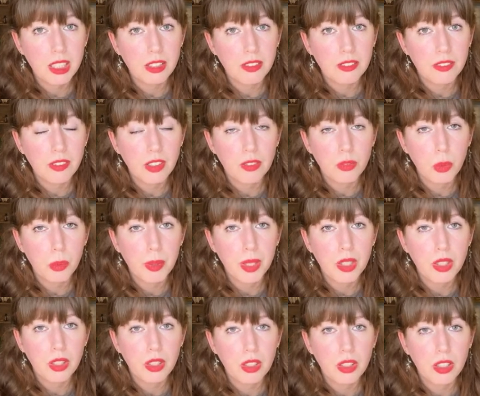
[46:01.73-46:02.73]
of women
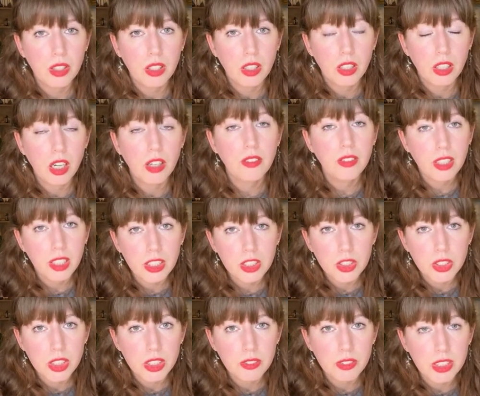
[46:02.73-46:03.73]
that are currently
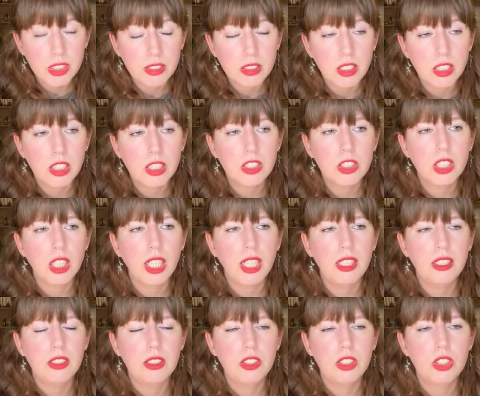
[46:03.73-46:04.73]
doing research
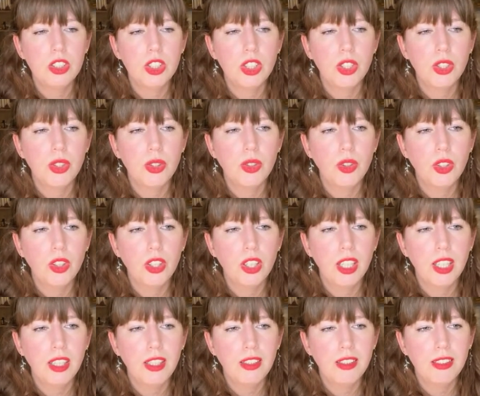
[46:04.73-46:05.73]
and to show that
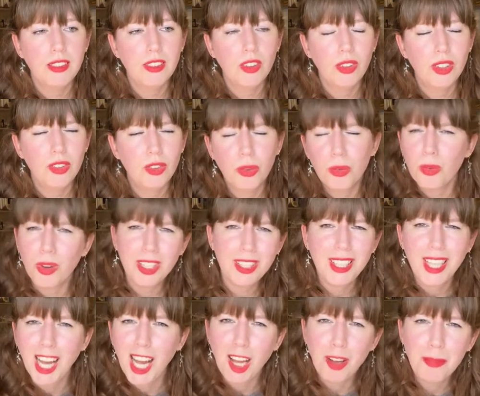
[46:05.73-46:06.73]
it's already
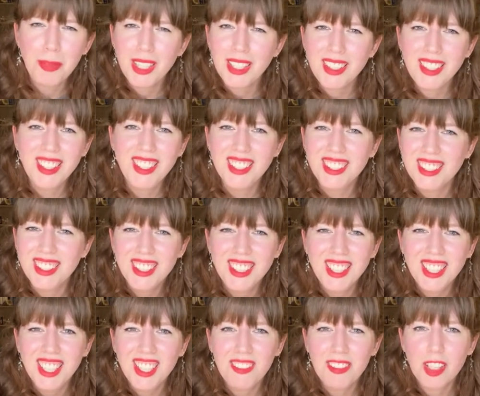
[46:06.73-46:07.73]
happening,
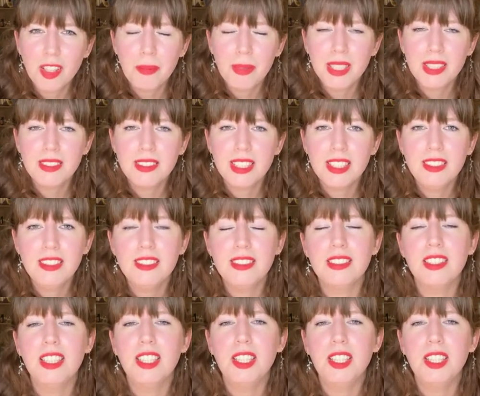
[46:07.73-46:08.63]
if that makes sense.